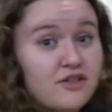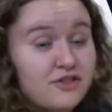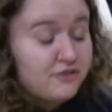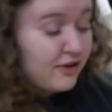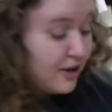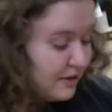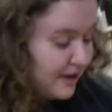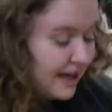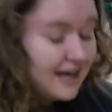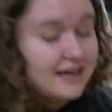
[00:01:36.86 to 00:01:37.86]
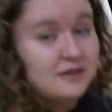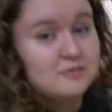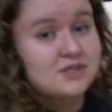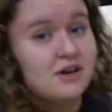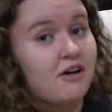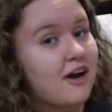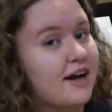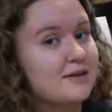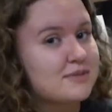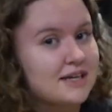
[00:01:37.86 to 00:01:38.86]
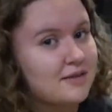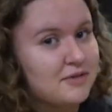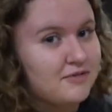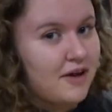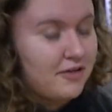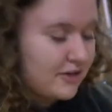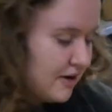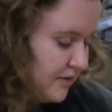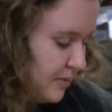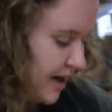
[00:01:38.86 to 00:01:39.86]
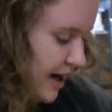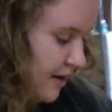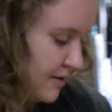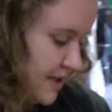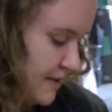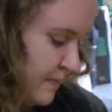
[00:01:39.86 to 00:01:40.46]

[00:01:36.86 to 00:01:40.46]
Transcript: The following items are items that can be found around the warehouse.